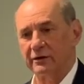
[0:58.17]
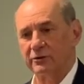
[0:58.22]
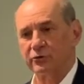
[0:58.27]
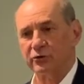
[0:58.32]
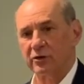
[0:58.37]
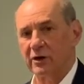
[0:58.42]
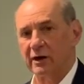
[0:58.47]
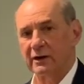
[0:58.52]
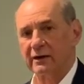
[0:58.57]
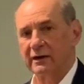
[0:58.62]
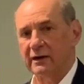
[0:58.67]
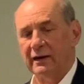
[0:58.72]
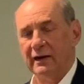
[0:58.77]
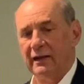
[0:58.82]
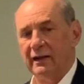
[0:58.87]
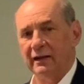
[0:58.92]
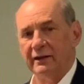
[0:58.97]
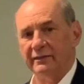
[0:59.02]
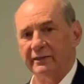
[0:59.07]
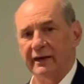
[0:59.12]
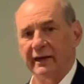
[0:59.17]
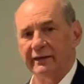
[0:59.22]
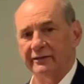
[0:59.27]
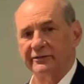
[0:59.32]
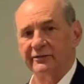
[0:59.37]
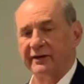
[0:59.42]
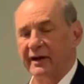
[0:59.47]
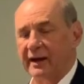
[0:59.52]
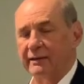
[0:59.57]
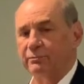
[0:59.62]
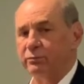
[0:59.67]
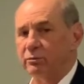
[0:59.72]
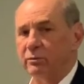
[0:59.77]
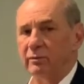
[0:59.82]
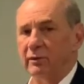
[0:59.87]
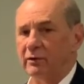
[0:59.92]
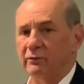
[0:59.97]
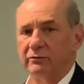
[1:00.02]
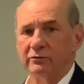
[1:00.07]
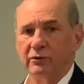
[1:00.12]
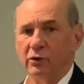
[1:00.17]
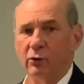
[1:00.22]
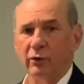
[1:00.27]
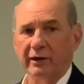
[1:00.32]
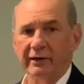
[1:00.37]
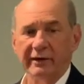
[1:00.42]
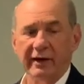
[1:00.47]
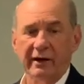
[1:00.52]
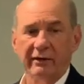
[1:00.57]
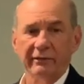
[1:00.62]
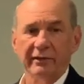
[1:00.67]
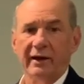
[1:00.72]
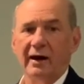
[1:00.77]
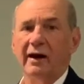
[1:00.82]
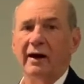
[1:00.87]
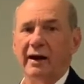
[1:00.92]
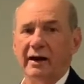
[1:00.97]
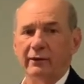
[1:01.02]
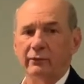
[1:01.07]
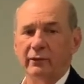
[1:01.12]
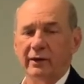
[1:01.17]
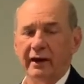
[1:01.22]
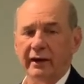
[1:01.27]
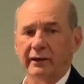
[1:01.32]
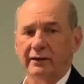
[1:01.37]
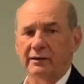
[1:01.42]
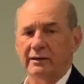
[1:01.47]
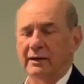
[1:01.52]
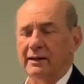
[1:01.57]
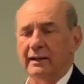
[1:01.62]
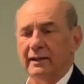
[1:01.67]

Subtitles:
truck that's capable of going down the highway.